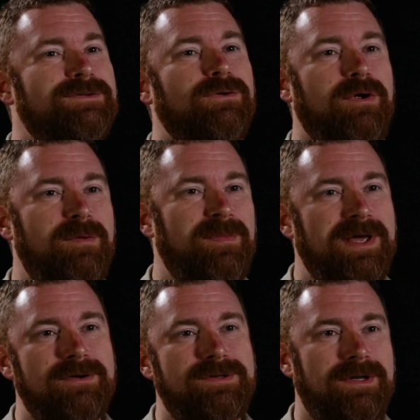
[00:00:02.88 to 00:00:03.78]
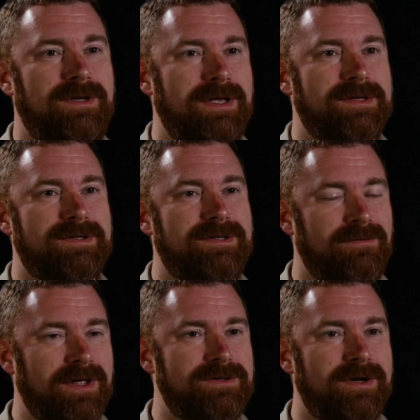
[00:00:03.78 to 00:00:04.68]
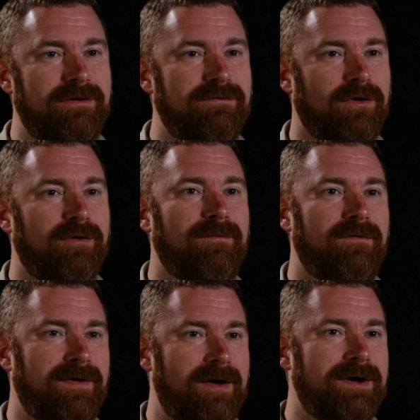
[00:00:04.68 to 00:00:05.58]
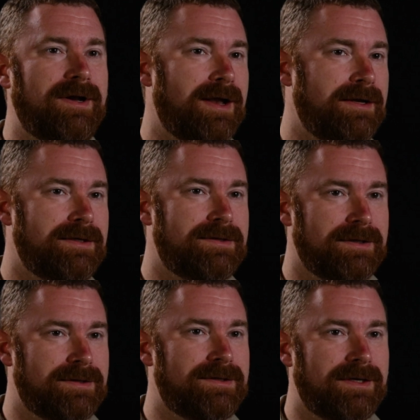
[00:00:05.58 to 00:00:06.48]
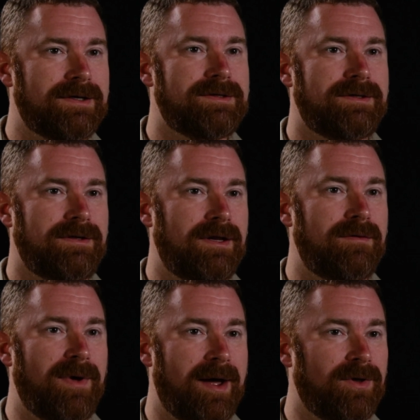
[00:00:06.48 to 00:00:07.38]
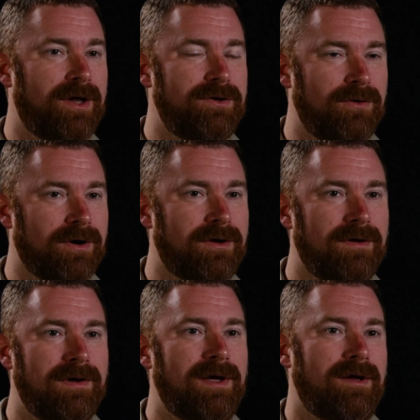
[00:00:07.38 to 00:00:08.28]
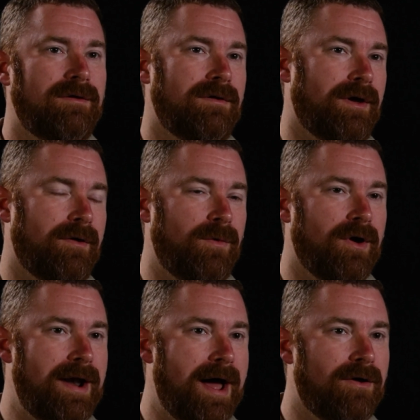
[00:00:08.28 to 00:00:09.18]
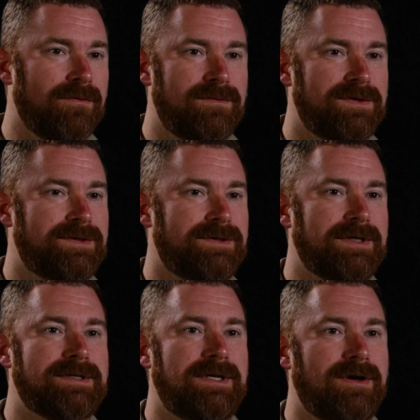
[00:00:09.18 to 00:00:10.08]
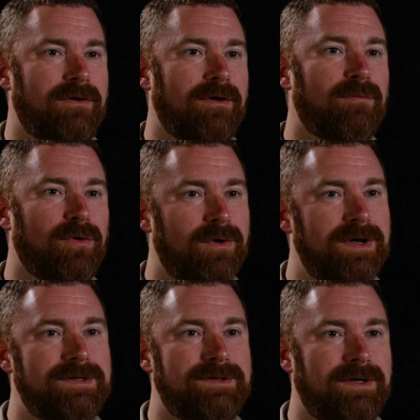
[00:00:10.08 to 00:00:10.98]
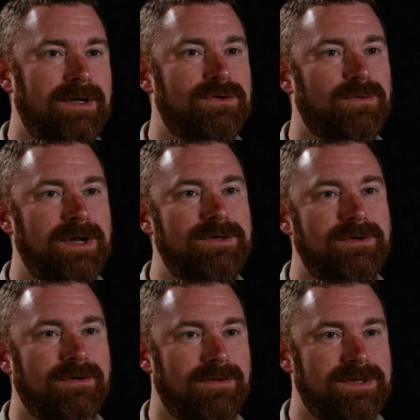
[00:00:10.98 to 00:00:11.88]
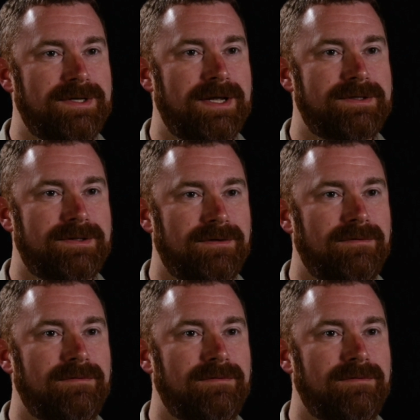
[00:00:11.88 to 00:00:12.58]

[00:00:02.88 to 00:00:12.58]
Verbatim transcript: So Greenman Peterson is a civil engineering firm founded in 1966 in Babylon, New York. We are now 1,600 employees in 22 different states.